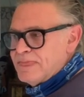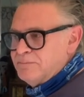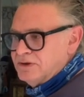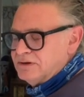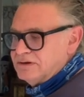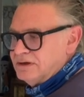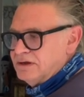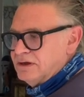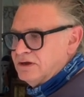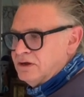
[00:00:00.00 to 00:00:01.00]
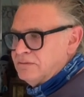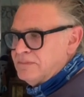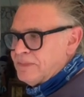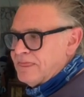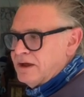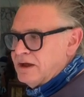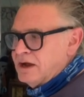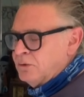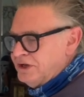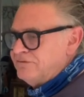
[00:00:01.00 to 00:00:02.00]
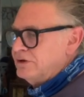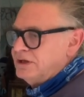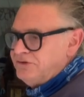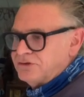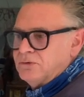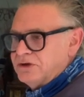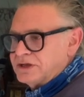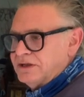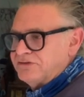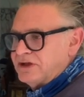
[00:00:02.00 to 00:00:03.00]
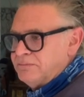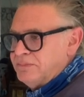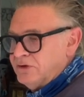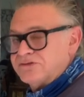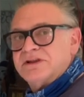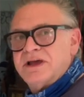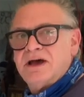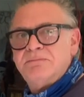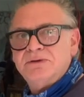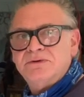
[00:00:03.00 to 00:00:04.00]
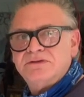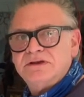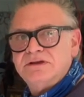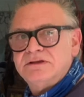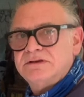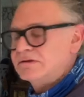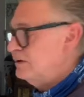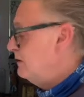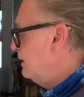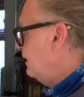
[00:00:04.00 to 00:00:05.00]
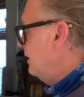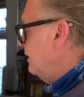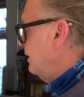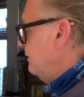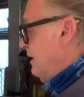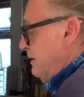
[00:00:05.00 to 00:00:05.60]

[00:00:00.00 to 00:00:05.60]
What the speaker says: but I will never release a work unless I'm personally happy with it, you know.